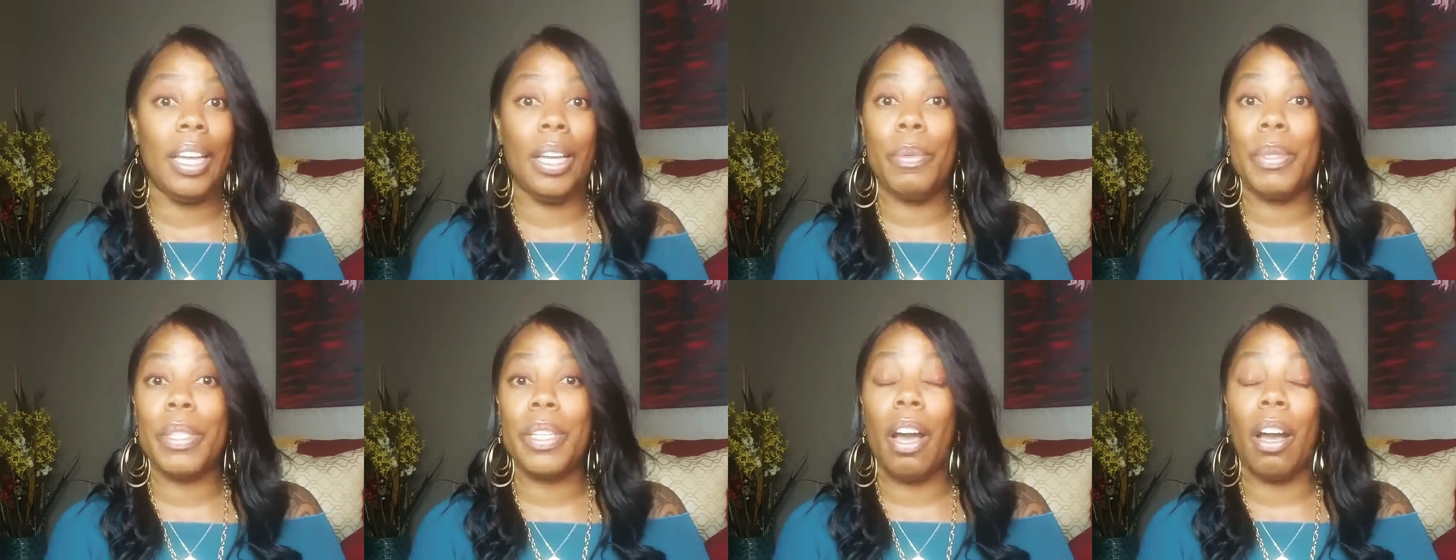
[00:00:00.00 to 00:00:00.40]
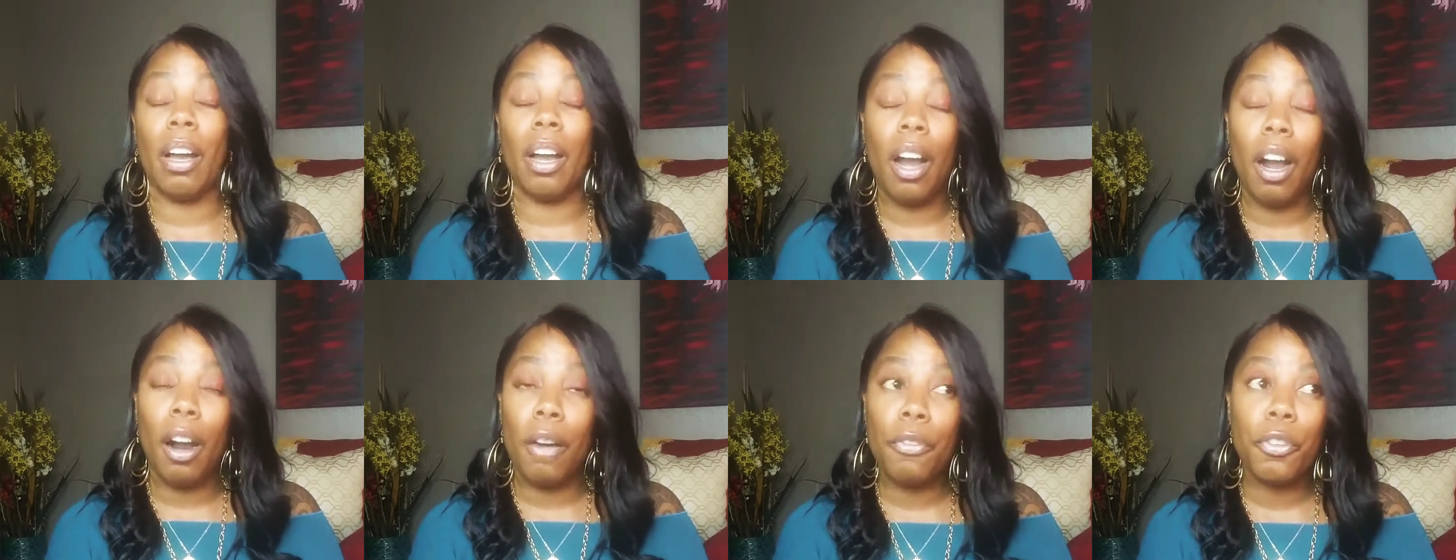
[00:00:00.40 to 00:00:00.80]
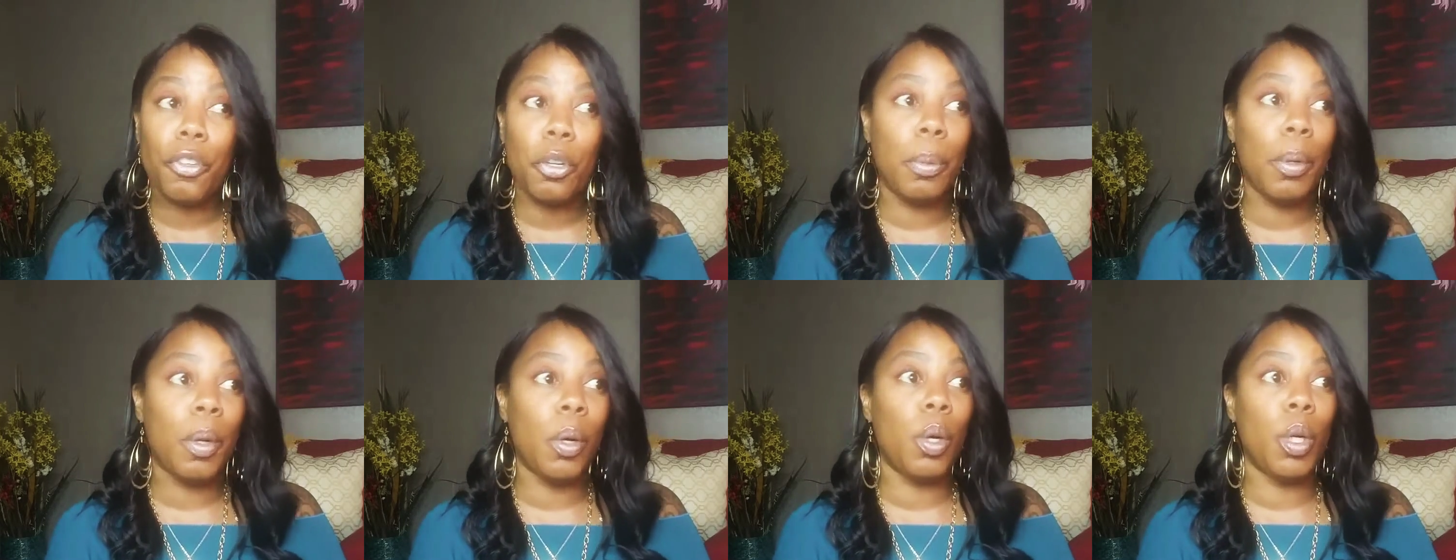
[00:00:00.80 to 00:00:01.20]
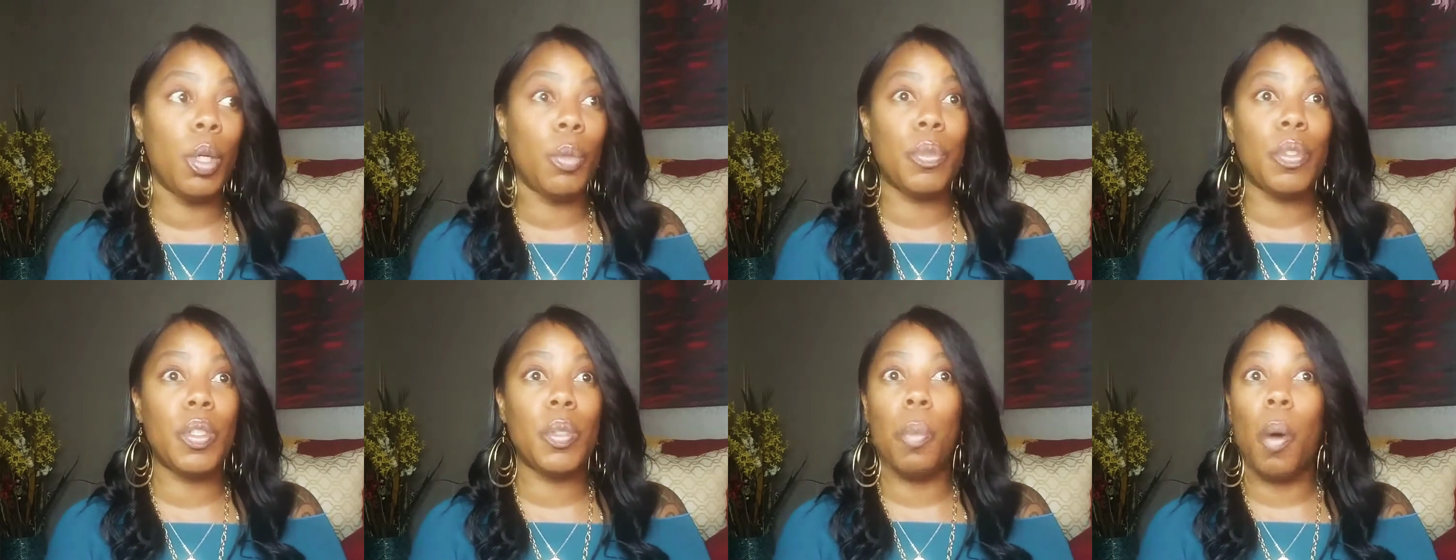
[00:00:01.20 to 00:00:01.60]
It was uncomfortable,
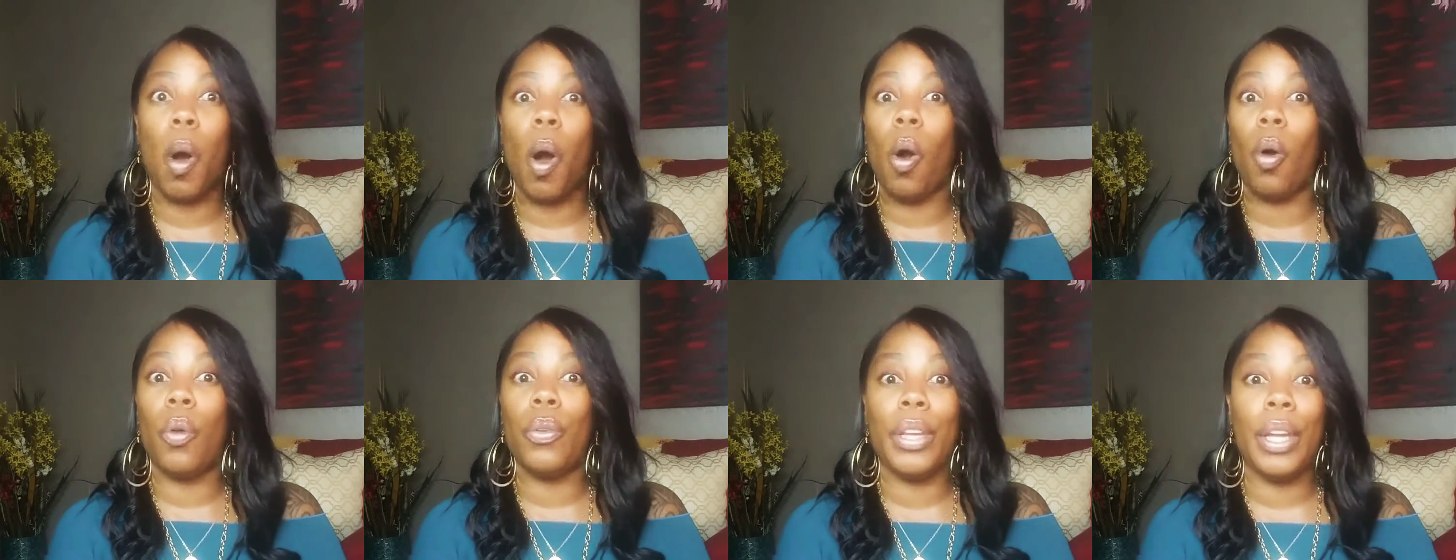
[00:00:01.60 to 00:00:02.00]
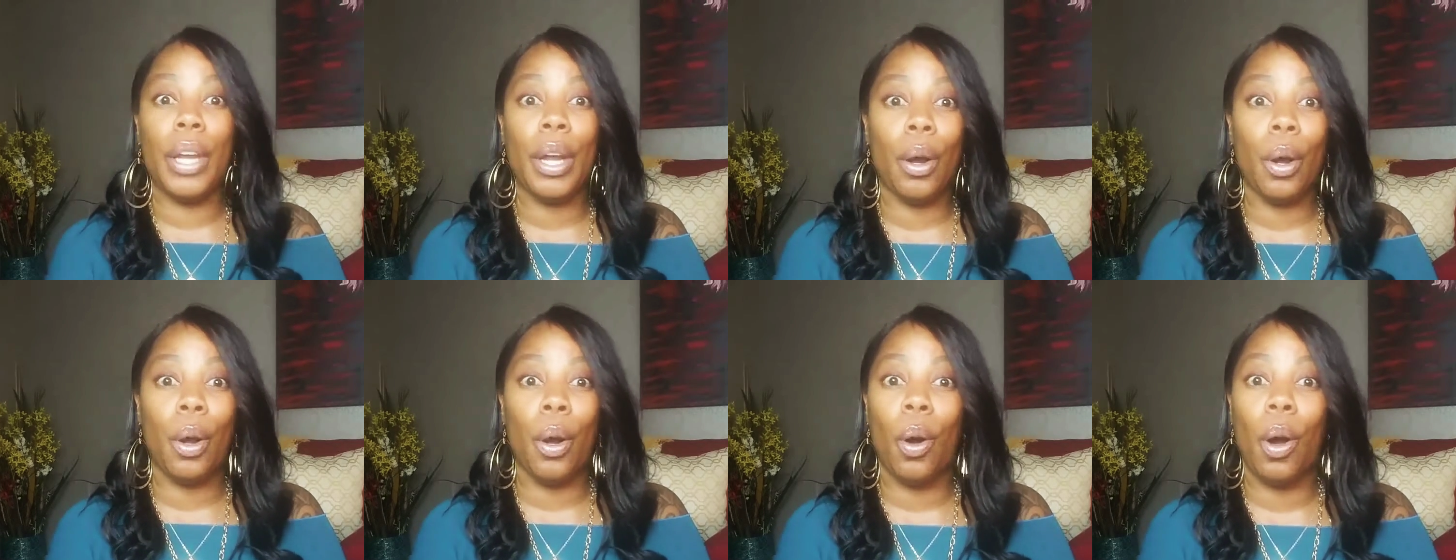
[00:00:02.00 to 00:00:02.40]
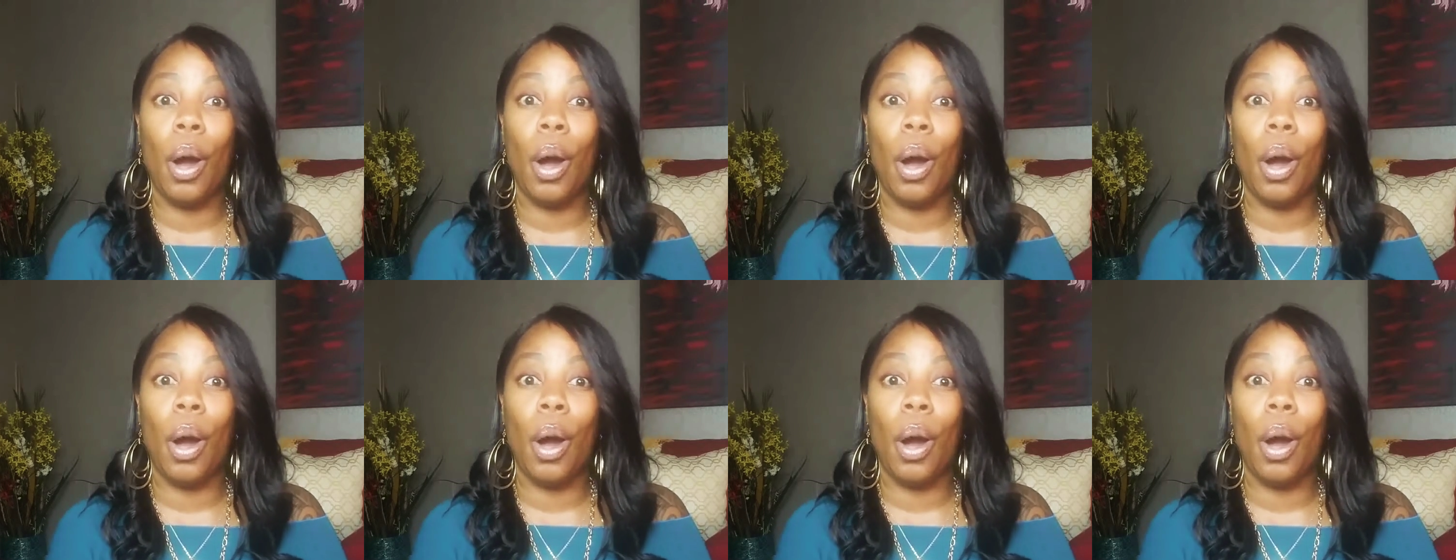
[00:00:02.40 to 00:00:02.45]
small, narrow.